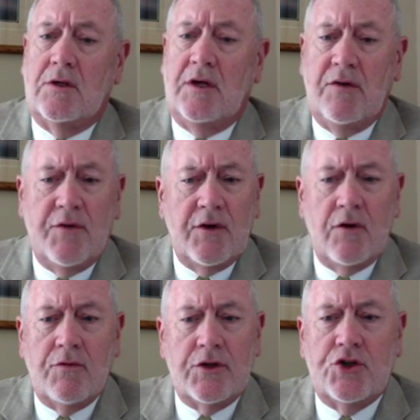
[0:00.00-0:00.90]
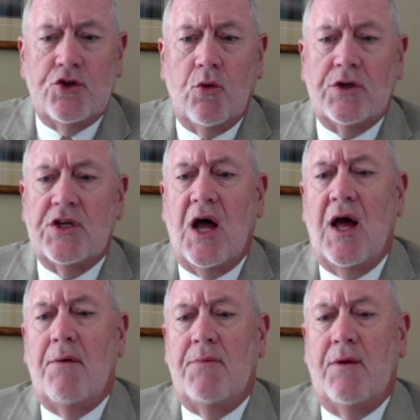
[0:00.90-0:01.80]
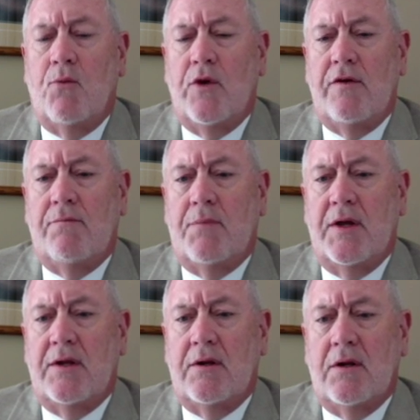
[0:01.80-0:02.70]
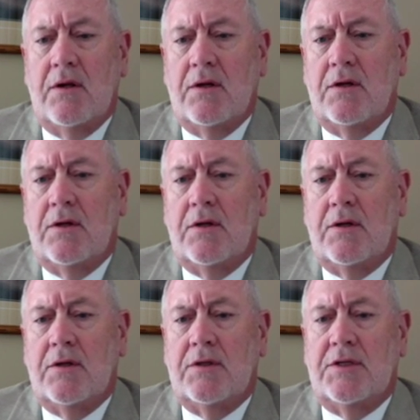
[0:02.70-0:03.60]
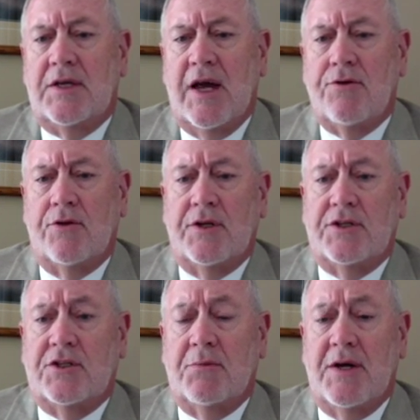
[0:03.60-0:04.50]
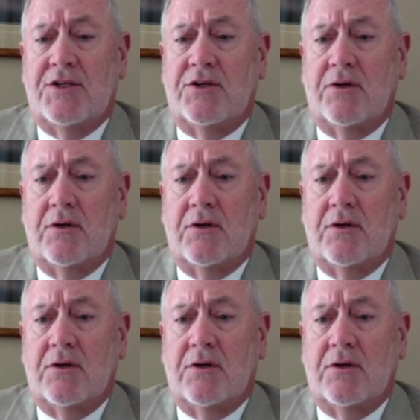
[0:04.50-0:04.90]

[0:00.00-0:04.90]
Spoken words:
even over the short time that we've been together this semester,